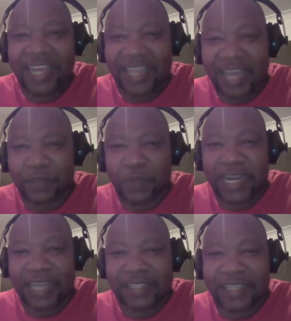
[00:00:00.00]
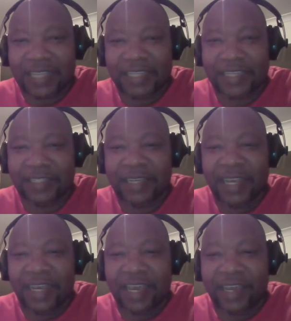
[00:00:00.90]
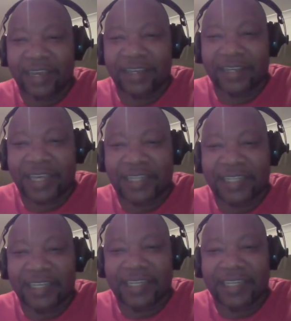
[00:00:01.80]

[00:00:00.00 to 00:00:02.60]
That's when I started getting